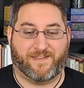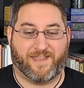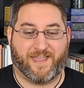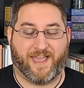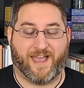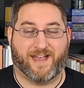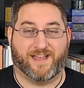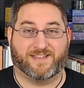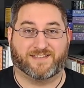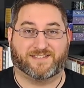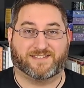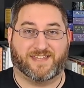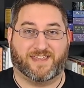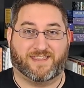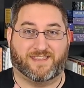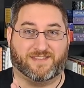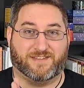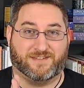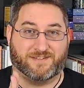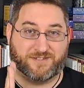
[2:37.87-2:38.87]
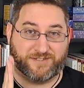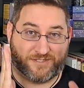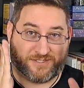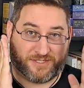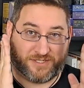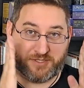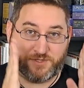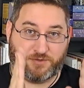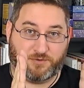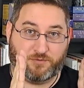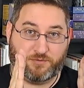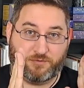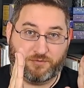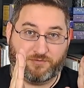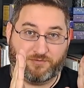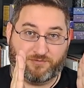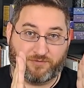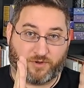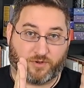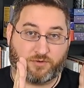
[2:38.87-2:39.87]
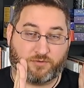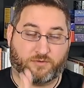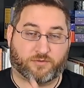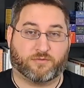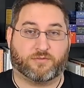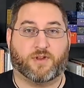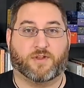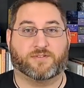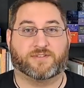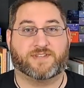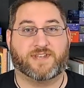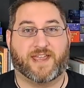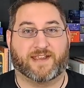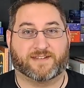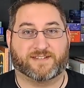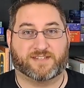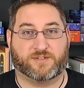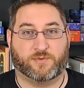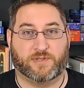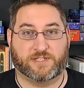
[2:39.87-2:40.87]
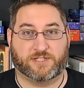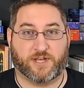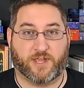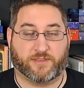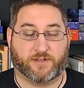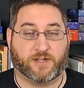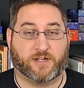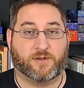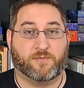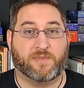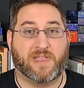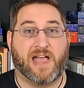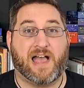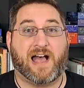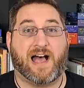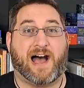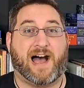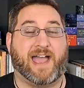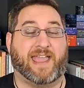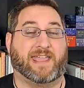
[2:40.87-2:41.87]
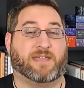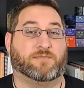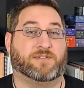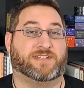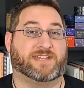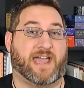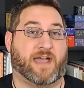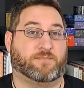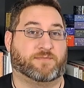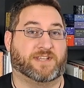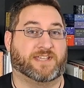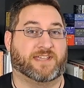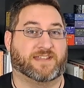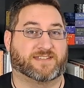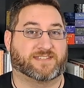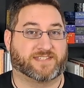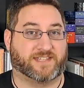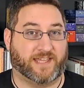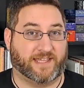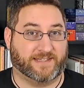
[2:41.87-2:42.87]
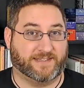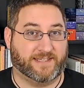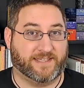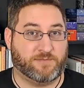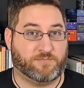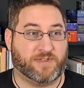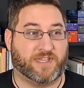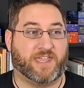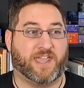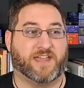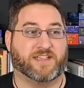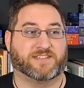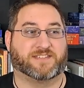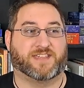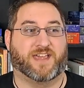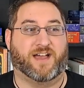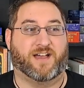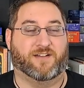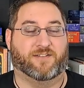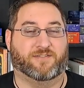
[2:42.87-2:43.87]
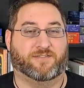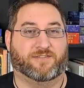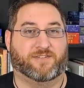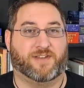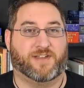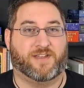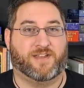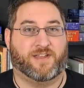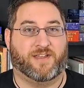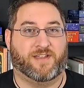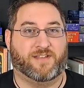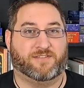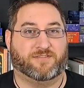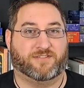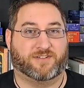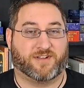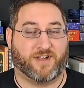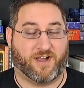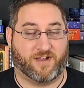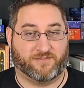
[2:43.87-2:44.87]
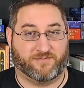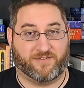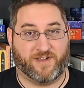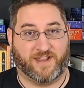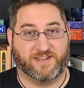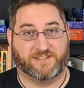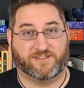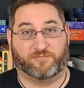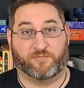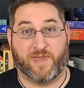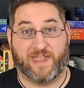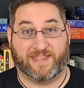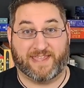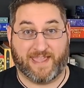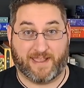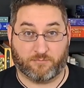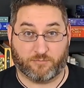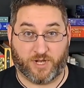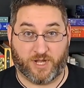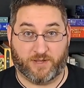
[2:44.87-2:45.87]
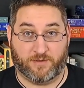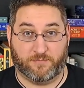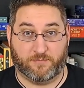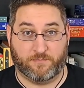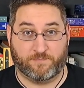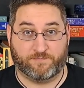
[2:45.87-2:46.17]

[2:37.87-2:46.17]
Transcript: as two vertical rows next to each other. I am adapting it slightly because of the confines of my camera,